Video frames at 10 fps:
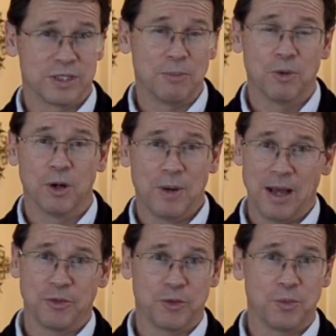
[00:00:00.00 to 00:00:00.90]
somewhere
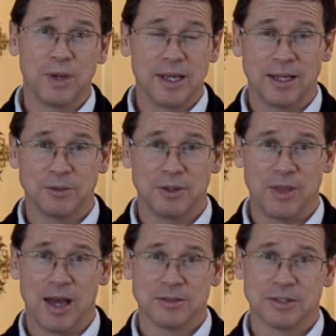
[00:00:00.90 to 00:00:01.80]
around
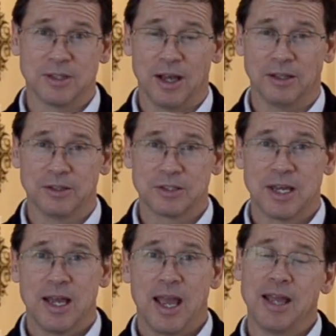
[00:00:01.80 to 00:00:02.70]
$300,000,
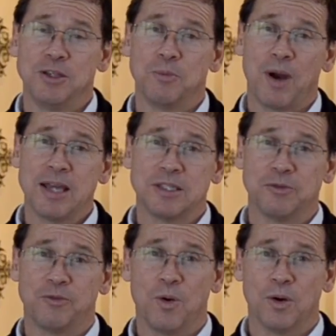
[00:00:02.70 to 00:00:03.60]
and you price
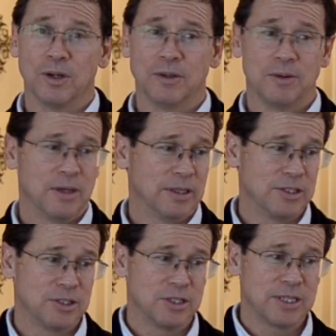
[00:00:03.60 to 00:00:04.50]
it for,
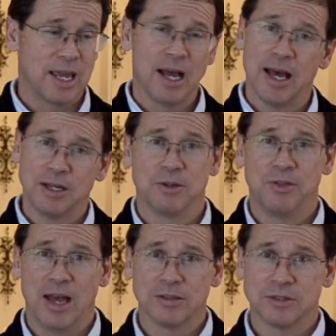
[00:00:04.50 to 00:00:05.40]
let's just say,
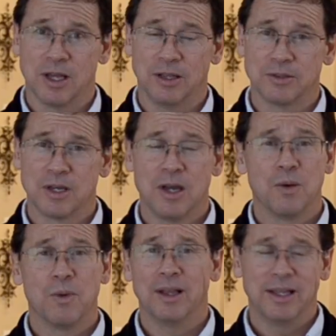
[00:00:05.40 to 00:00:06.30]
$100,000.
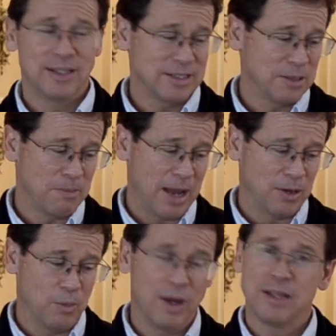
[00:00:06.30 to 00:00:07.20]
Well, it doesn't
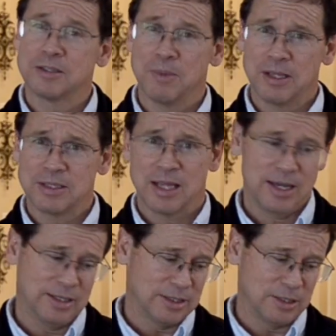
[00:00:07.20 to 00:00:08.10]
matter what it smells
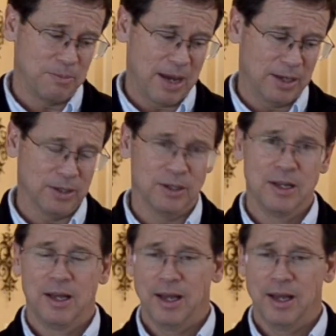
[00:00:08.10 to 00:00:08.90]
like, doesn't matter